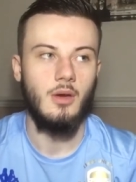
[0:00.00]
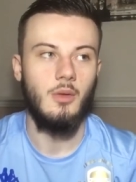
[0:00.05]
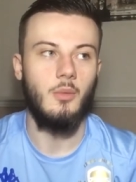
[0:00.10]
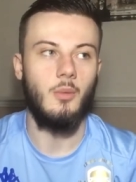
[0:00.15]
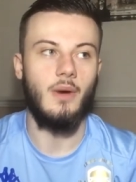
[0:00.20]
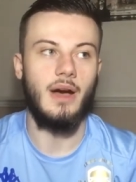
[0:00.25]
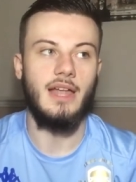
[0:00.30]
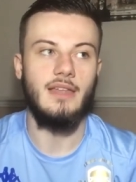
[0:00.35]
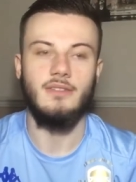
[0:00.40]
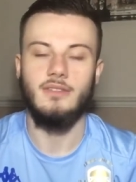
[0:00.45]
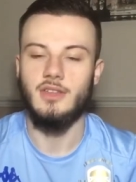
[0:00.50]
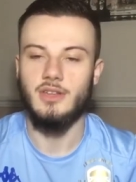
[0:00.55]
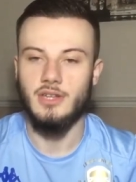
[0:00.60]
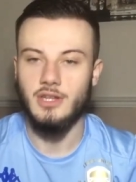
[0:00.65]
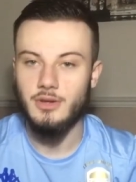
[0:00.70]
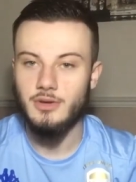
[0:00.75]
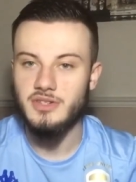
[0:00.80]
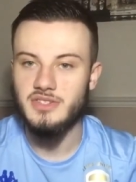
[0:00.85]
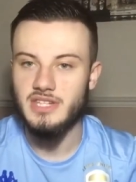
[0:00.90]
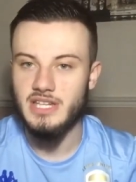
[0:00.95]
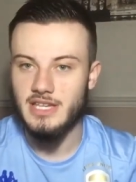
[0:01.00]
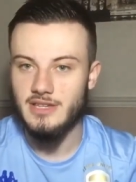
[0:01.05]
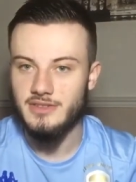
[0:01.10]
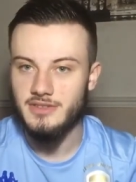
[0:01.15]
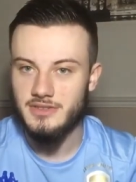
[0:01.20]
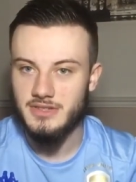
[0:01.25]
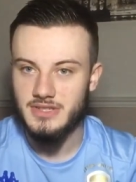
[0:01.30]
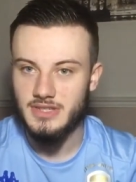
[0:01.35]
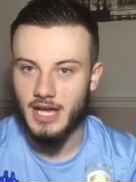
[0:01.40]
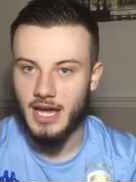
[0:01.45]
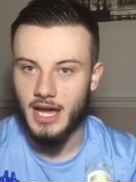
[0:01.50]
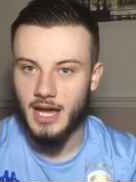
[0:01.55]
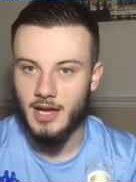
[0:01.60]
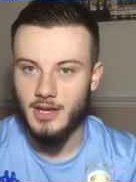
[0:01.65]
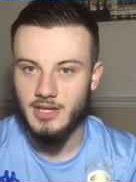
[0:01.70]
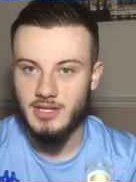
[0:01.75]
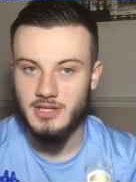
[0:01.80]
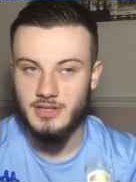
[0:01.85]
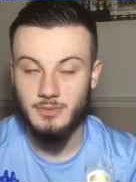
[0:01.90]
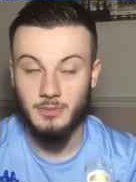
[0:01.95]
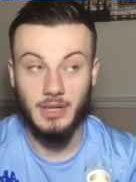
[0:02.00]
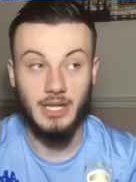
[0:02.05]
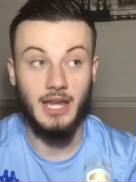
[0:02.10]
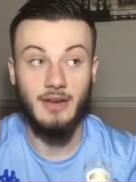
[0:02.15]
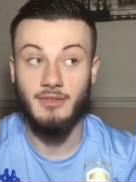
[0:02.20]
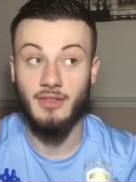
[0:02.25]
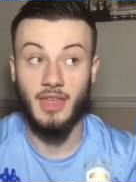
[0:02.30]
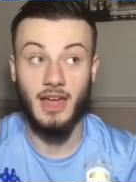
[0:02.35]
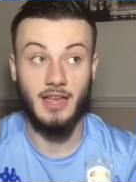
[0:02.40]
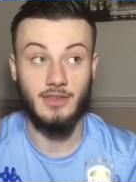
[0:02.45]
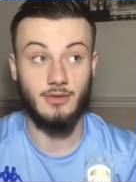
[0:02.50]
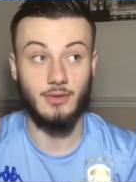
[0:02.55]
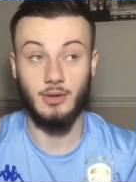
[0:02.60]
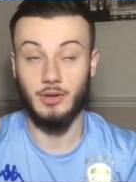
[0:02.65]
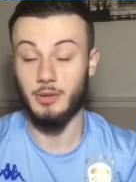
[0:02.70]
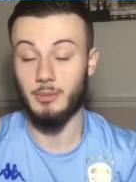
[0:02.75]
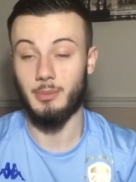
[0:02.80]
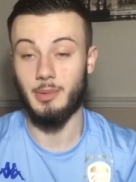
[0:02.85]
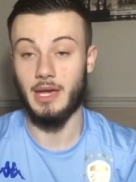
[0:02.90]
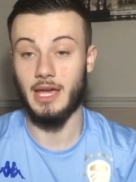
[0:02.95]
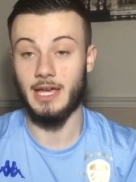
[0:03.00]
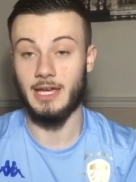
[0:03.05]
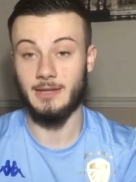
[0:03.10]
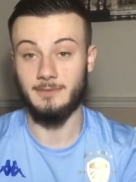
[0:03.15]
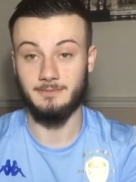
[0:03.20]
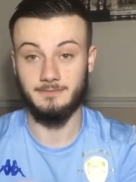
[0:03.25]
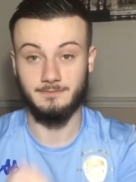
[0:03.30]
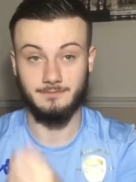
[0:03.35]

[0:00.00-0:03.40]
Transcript: when the new season starts, whenever that's going to be,